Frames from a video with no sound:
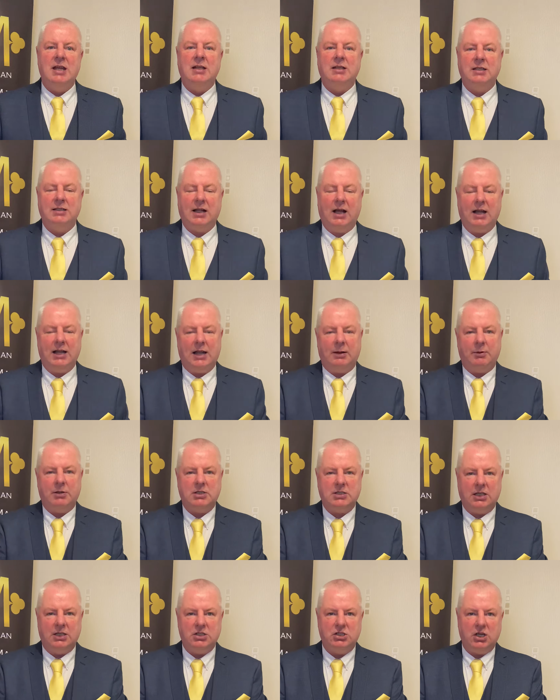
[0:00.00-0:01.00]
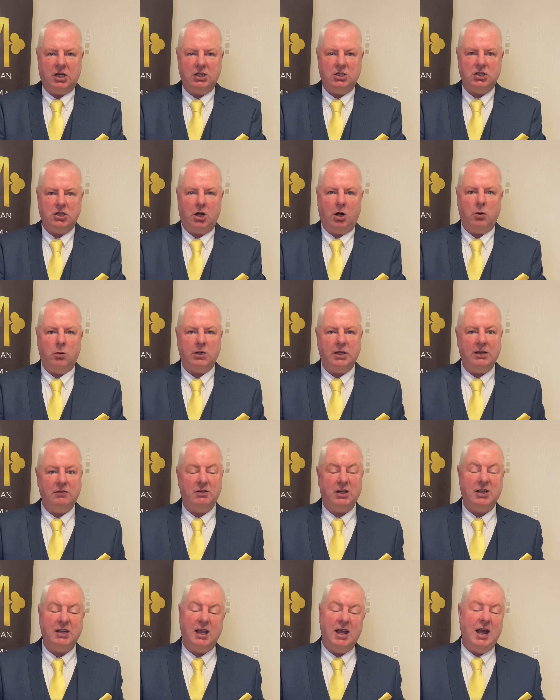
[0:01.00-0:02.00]
The dynamics then change the whole
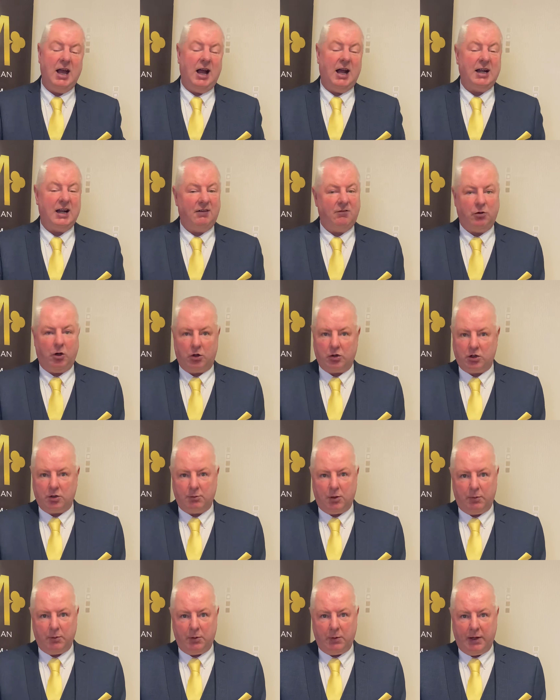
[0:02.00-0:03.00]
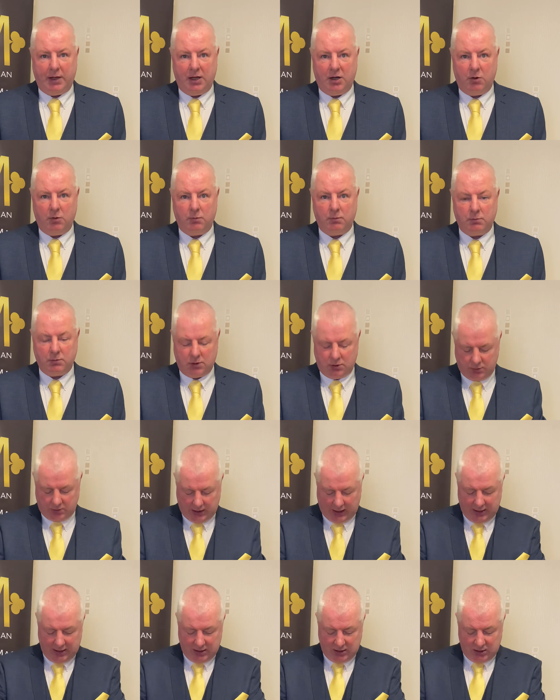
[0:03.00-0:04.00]
evening and I've gone on them on my way home,
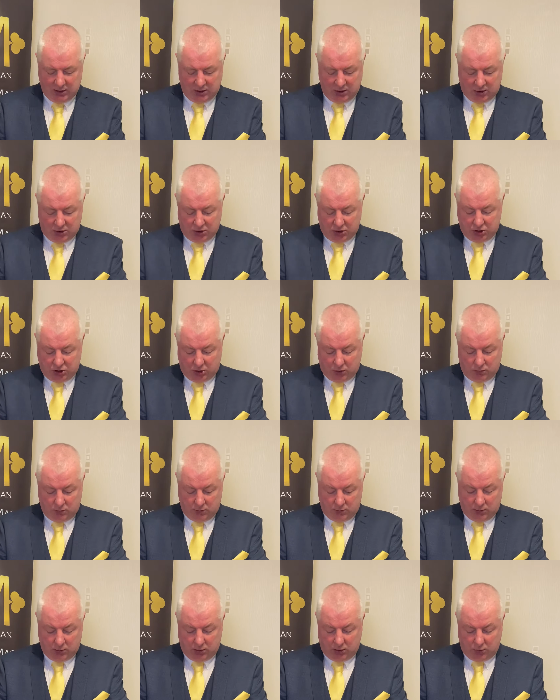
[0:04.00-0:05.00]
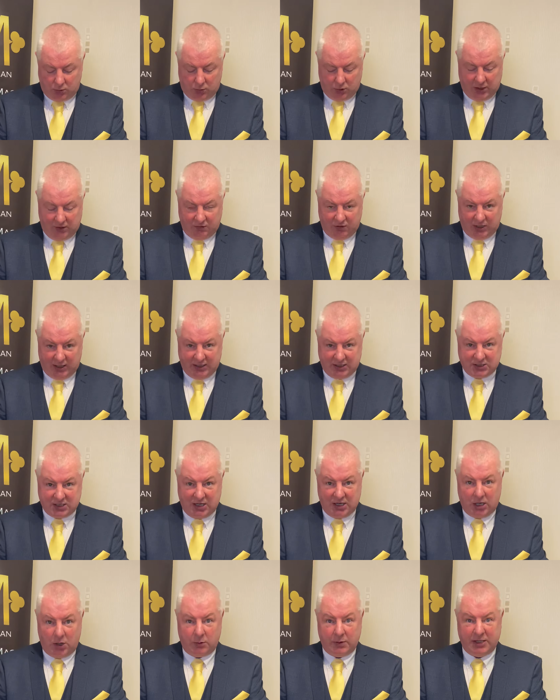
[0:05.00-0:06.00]
okay? So, or even like I
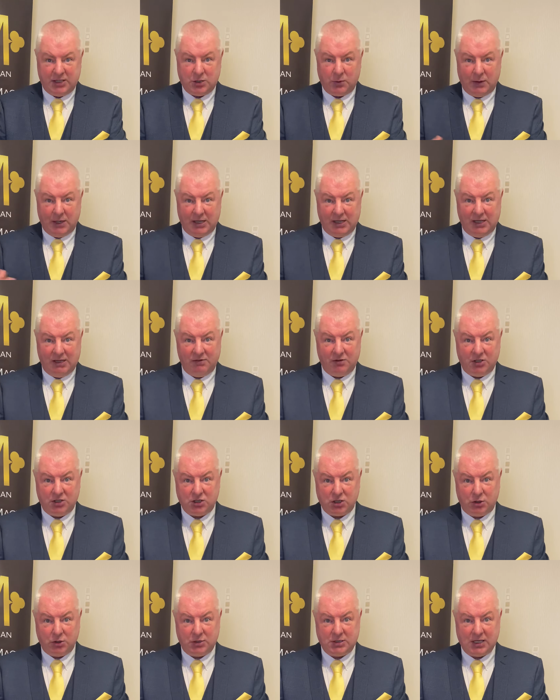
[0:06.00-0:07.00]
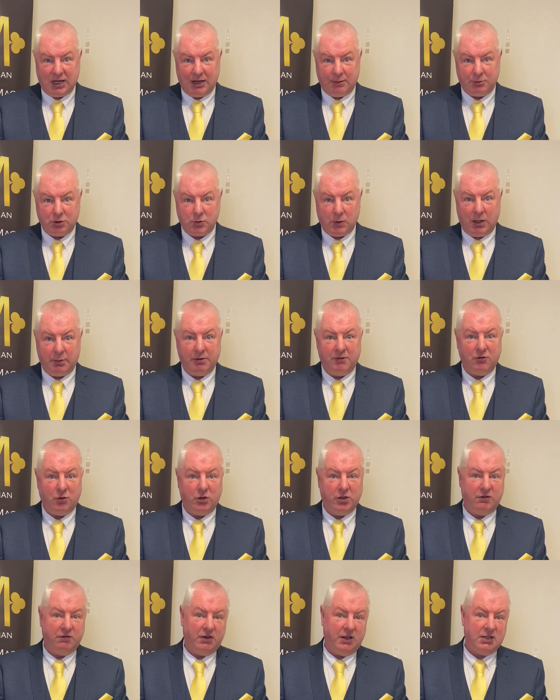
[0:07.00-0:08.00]
say, going into early evening is a good time as well before
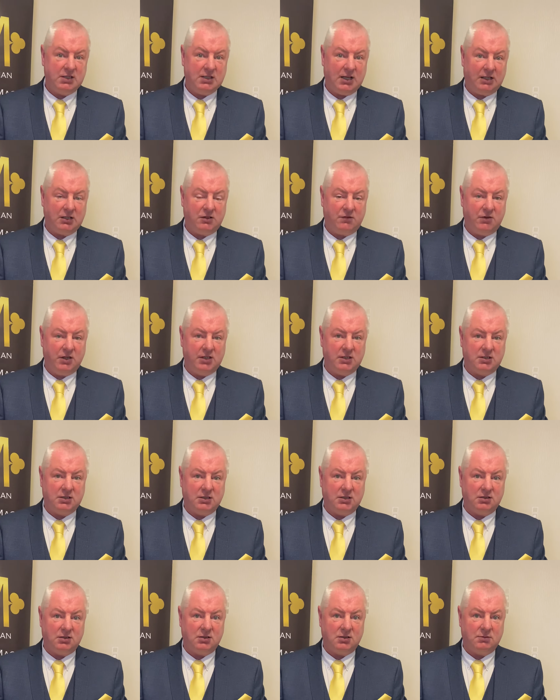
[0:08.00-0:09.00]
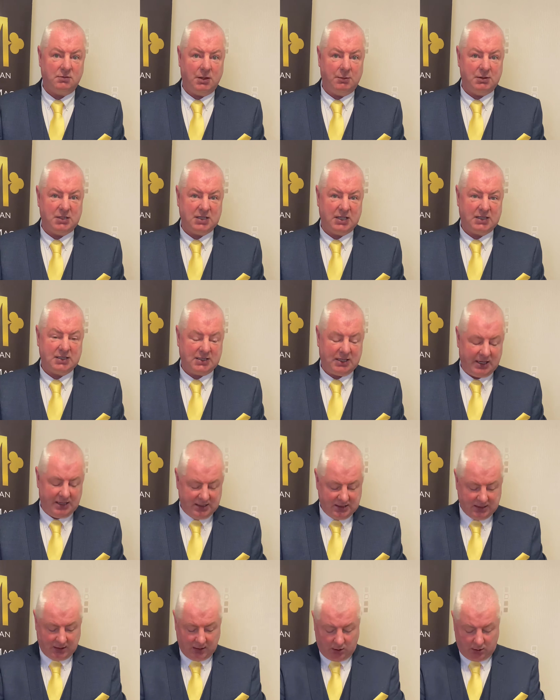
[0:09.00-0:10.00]
your first dance, for instance, maybe 6 to
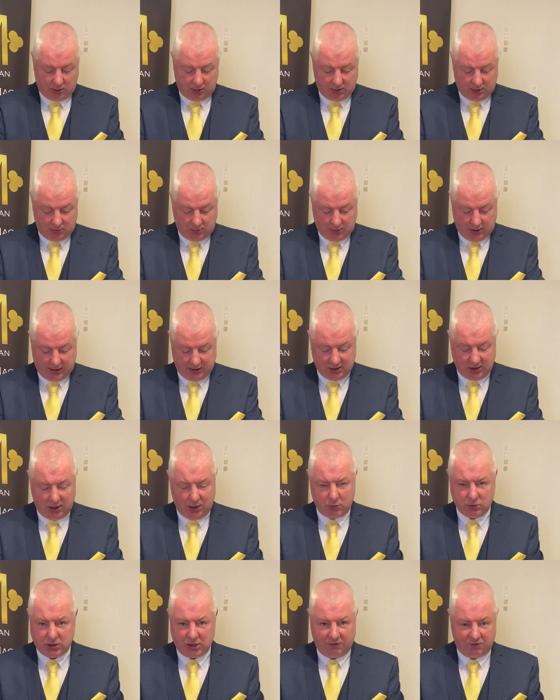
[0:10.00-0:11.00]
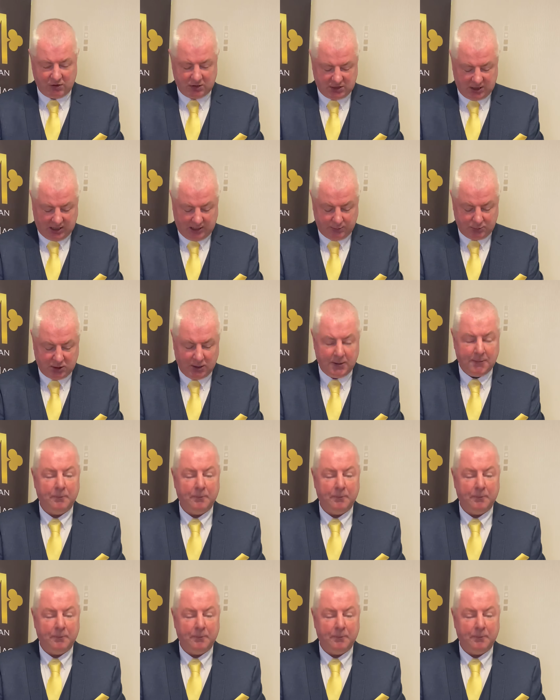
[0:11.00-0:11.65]
8 o'clock, okay? Loads of different times.